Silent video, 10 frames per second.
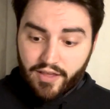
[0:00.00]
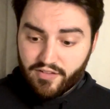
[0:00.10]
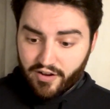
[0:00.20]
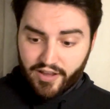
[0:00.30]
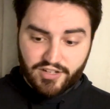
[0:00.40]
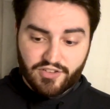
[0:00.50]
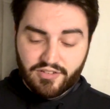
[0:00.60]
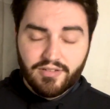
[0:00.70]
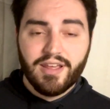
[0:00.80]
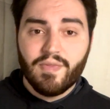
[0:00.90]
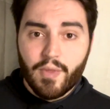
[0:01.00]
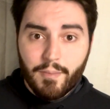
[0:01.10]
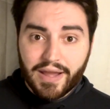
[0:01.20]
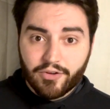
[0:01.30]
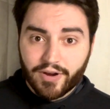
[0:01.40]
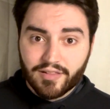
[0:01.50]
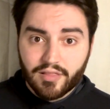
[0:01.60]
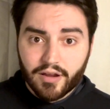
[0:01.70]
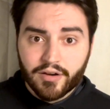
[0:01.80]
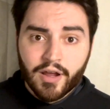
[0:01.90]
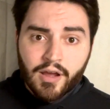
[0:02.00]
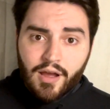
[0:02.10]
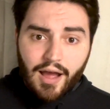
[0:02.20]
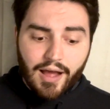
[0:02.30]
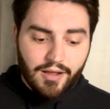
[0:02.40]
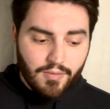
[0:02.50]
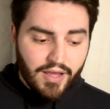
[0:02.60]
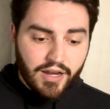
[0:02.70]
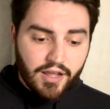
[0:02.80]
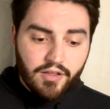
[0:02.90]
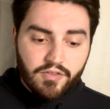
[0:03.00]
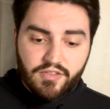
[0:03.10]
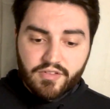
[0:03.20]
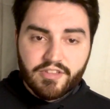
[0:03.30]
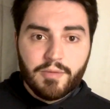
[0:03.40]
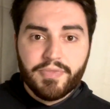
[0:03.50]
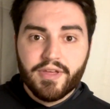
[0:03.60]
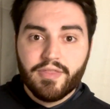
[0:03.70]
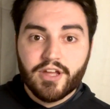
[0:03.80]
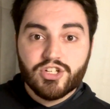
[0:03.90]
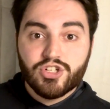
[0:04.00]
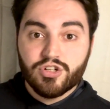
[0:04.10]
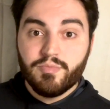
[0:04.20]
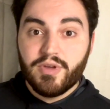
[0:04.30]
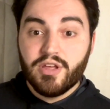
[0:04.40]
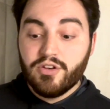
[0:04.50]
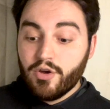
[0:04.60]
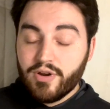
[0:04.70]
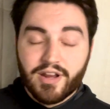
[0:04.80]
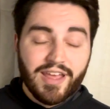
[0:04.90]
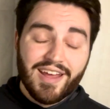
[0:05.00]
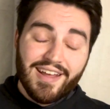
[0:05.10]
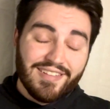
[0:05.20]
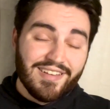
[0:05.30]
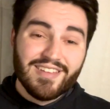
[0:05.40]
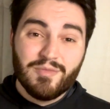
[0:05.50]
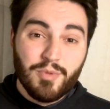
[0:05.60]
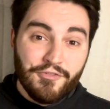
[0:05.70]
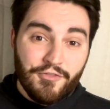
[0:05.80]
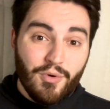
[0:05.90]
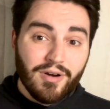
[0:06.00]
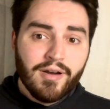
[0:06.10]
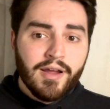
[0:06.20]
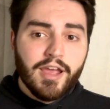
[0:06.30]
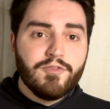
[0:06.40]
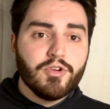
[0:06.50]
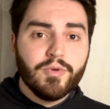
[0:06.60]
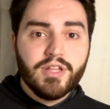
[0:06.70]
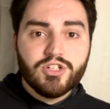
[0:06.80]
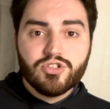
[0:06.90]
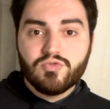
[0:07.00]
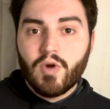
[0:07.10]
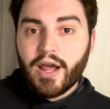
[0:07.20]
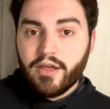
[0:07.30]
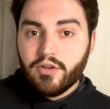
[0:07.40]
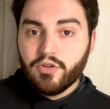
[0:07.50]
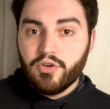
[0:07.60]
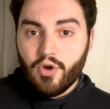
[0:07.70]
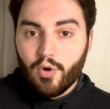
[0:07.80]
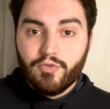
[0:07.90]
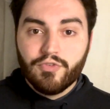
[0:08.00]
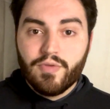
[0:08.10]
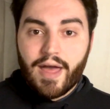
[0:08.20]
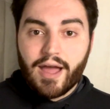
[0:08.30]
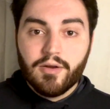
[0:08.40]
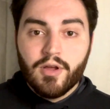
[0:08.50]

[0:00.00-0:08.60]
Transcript: Sorry, I just hit the mic right there. It is something that should be noted. Again, as I said before, if you're really trying to go for that